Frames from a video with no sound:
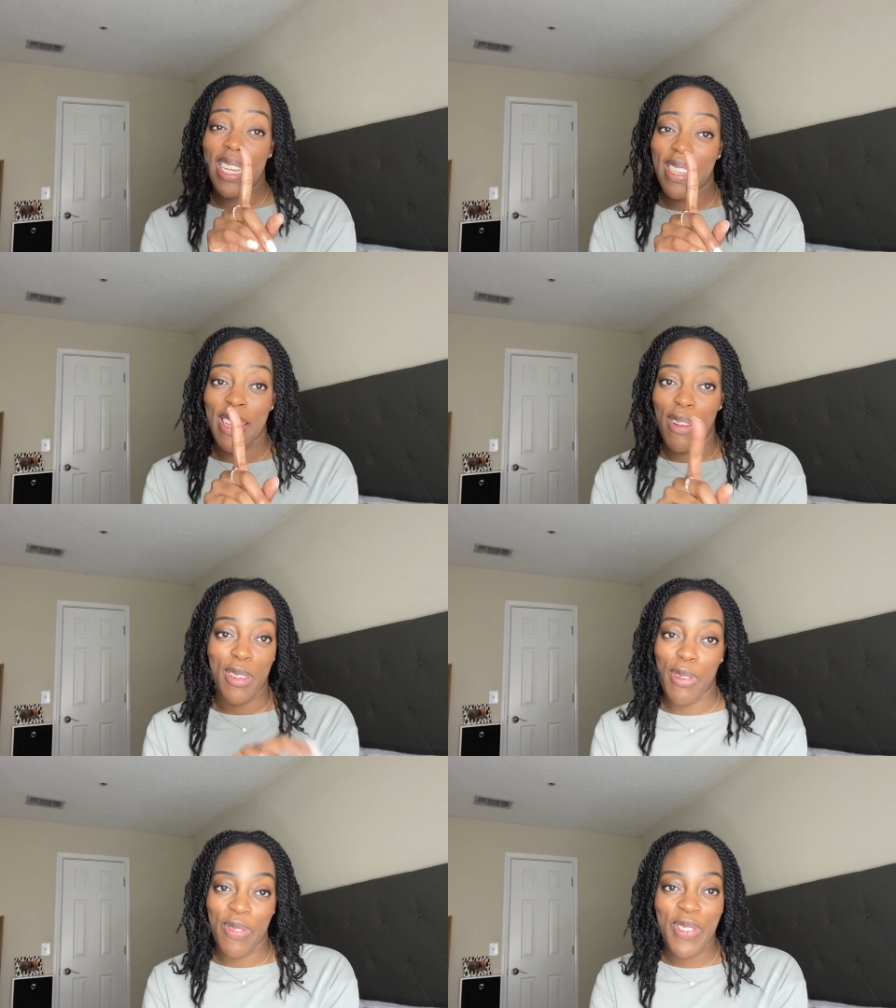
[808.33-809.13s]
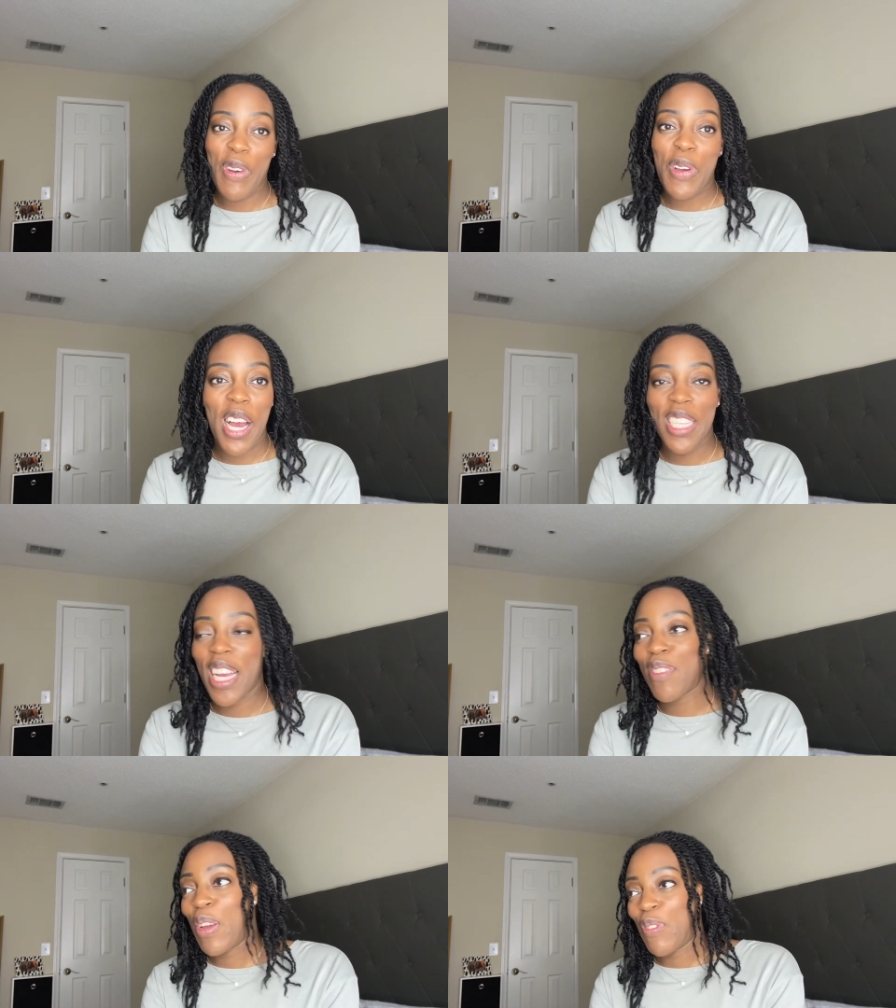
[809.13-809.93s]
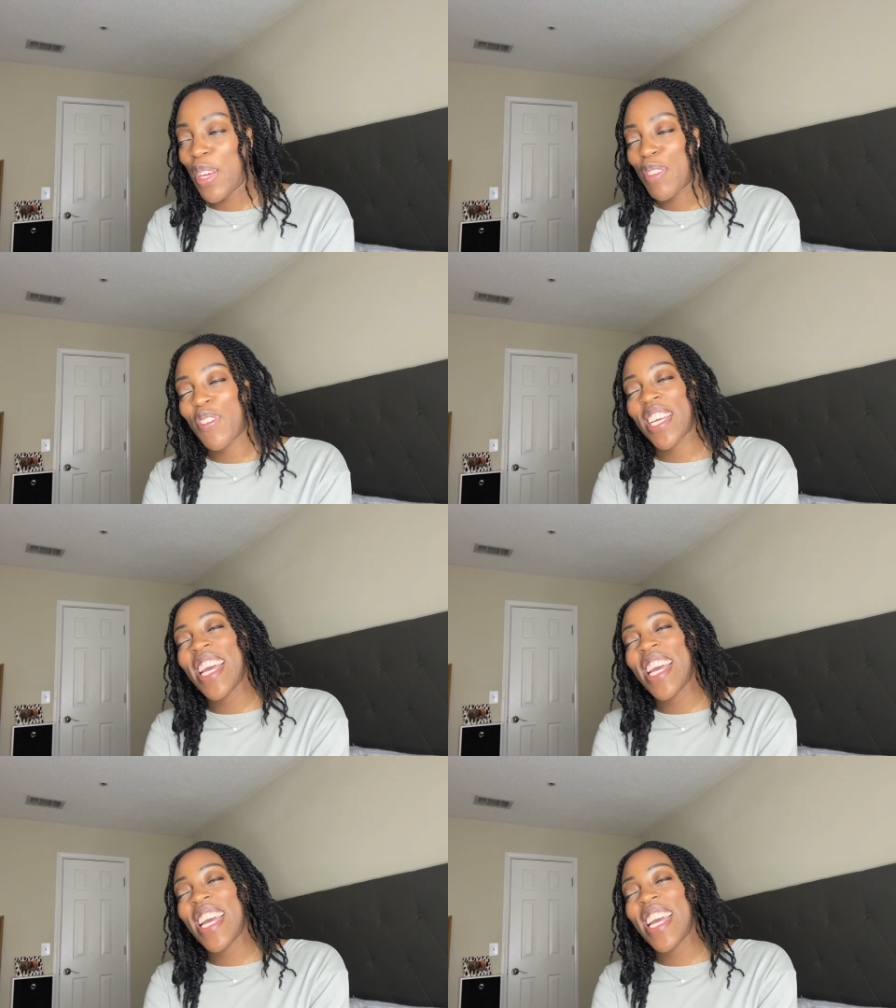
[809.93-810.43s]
No, don't don't contact me on Facebook.